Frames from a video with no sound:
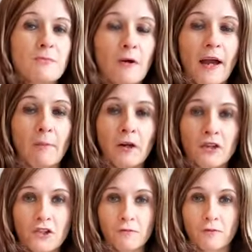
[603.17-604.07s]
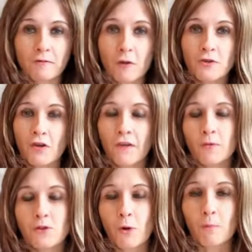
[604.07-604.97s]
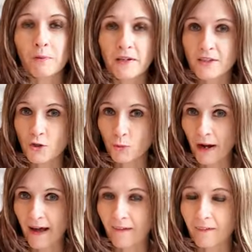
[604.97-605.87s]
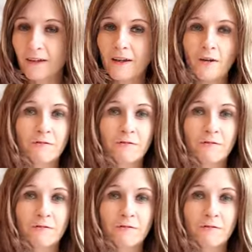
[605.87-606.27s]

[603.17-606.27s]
but I am going to do reviews on those companies as well